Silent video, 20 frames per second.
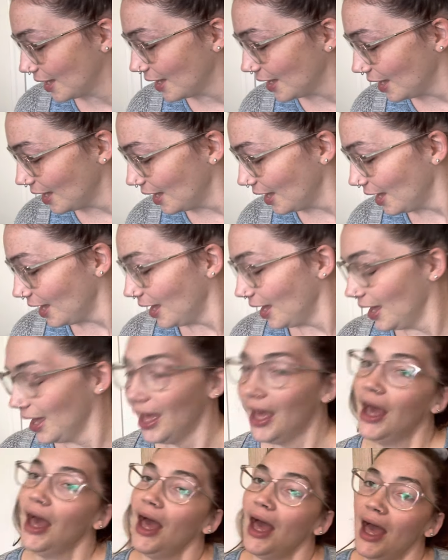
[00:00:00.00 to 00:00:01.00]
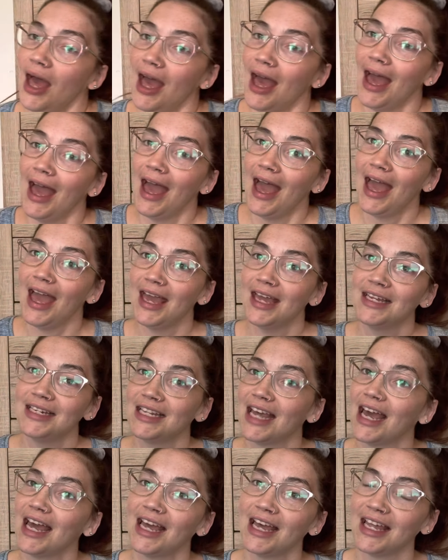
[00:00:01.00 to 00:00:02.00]
And
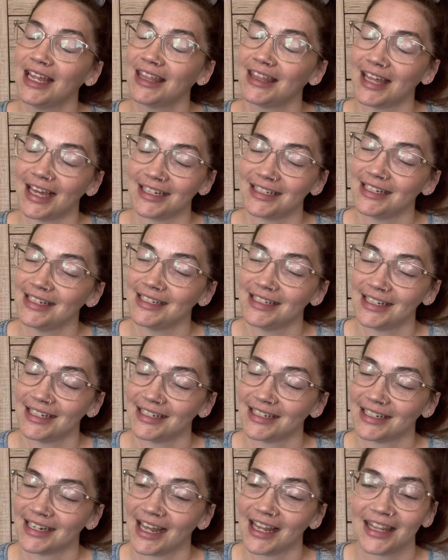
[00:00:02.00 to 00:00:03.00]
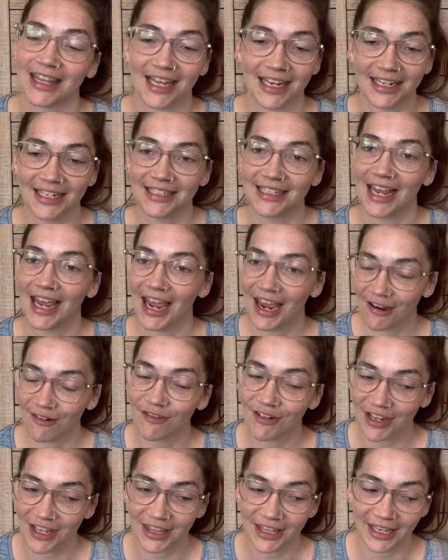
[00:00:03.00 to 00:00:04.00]
that is it. That is
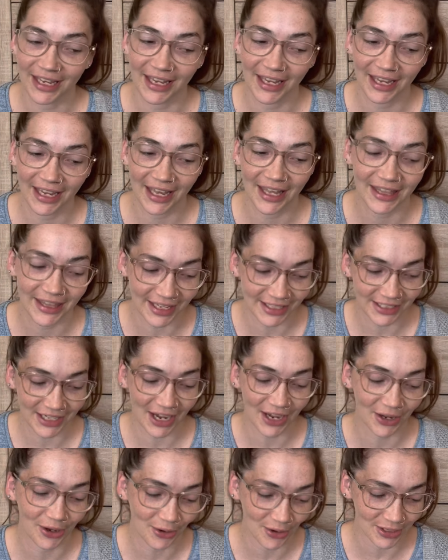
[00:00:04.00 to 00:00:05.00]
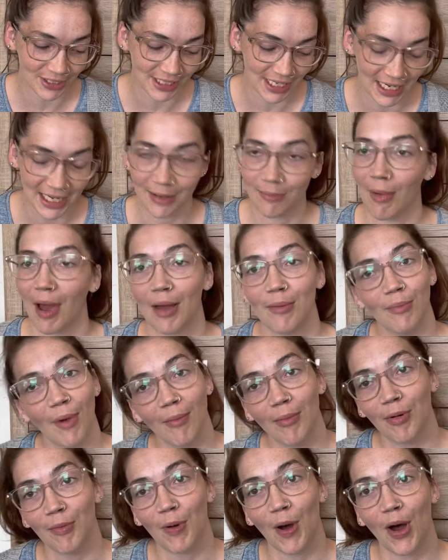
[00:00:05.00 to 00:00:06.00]
everything that I got in my
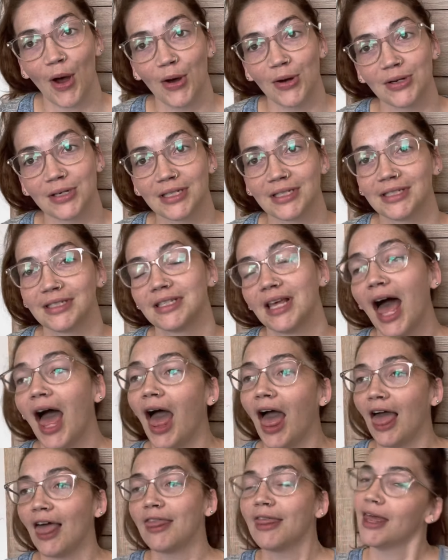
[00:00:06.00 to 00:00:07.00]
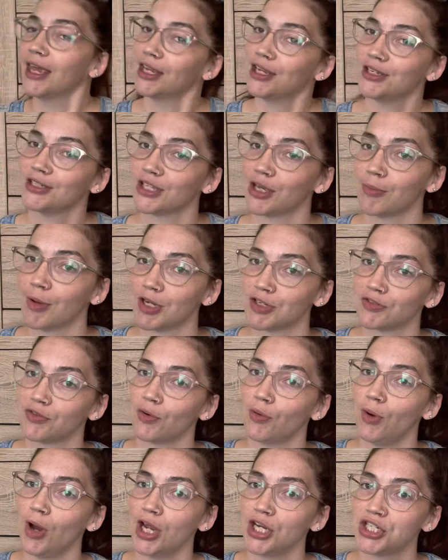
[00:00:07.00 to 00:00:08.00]
Mama box. Thank you so much for
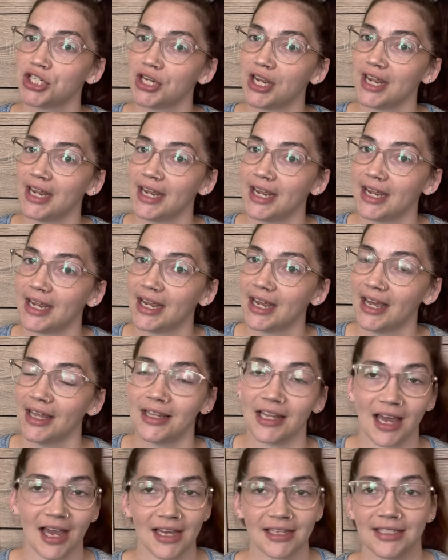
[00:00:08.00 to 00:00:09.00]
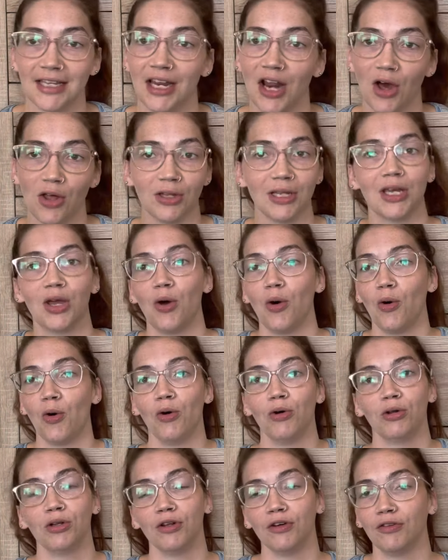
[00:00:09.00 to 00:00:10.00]
watching. Like I said, I'll link
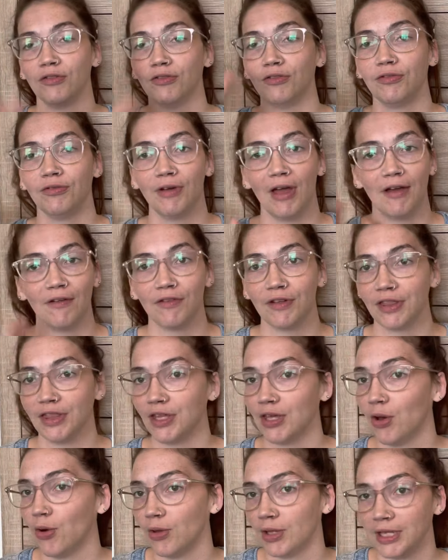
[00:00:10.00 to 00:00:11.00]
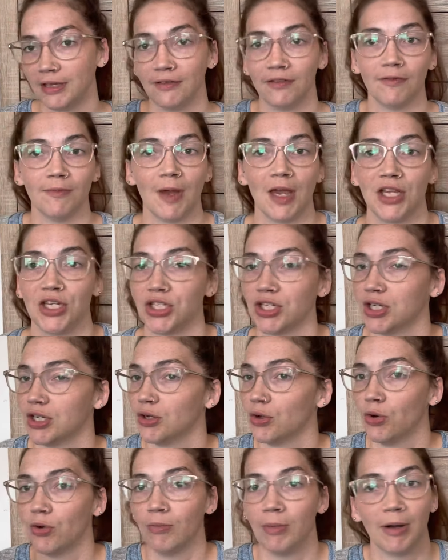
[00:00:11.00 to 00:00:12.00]
all the information,
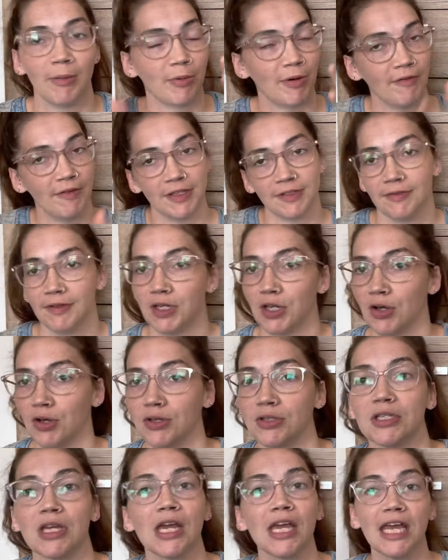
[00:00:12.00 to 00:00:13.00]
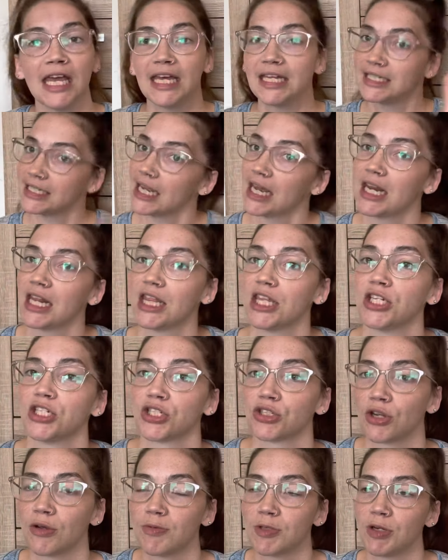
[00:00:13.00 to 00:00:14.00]
all my previous videos down in the
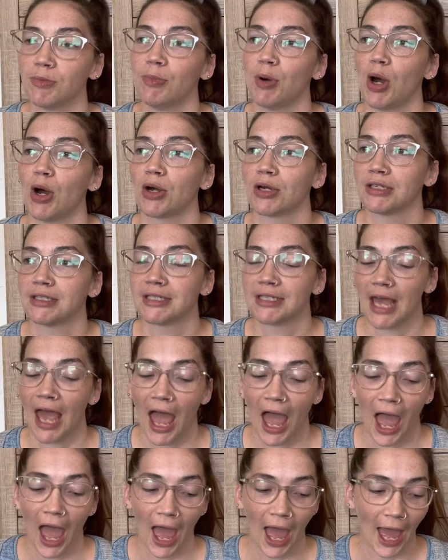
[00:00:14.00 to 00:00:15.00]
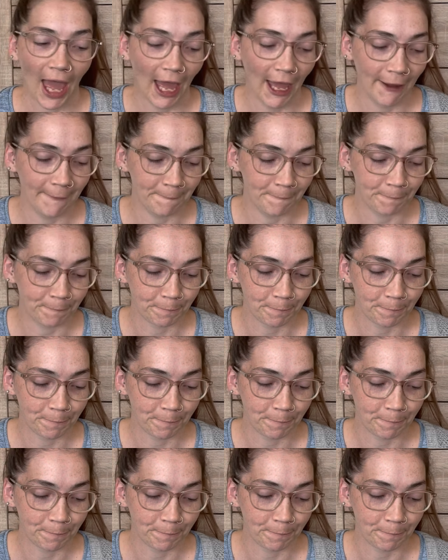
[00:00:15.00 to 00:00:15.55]
description box. I